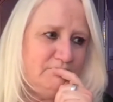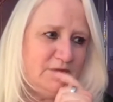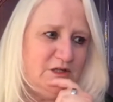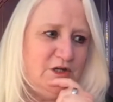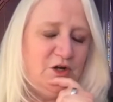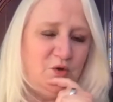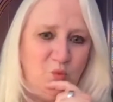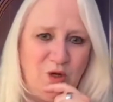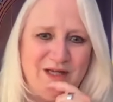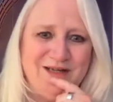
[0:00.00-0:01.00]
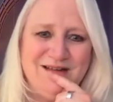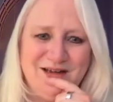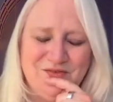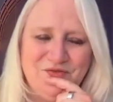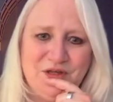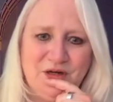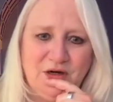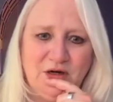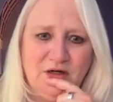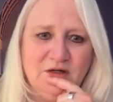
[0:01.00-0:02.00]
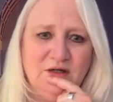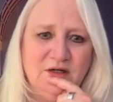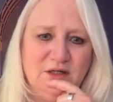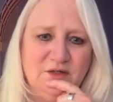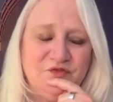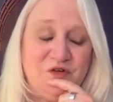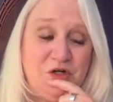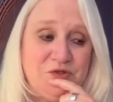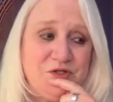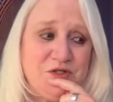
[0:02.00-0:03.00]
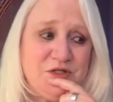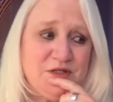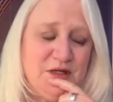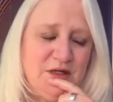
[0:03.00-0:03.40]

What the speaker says: you know, one of their folks